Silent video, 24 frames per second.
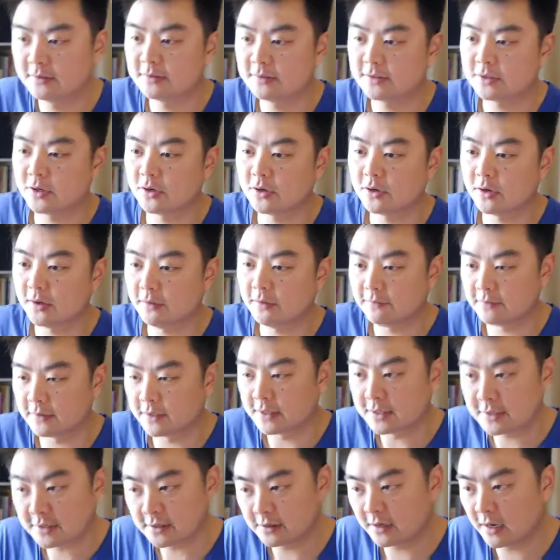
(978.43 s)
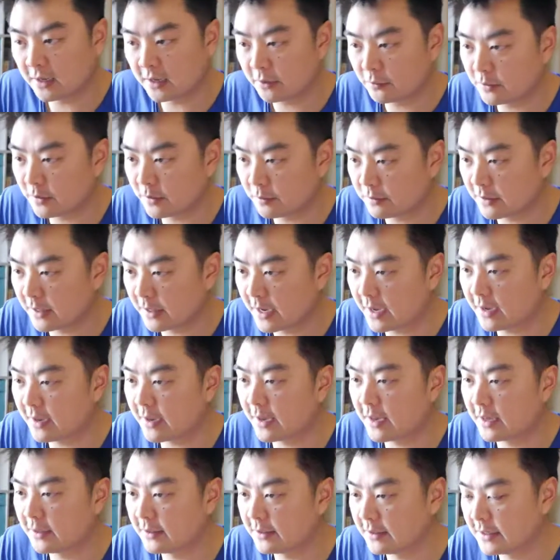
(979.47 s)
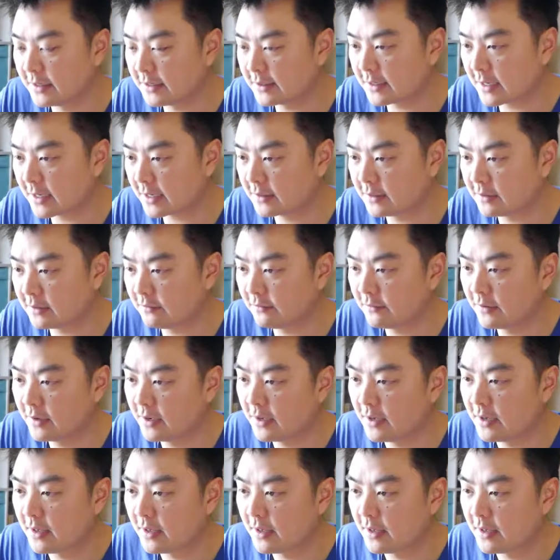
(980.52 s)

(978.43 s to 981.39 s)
So if it is colliding with the player and it is active,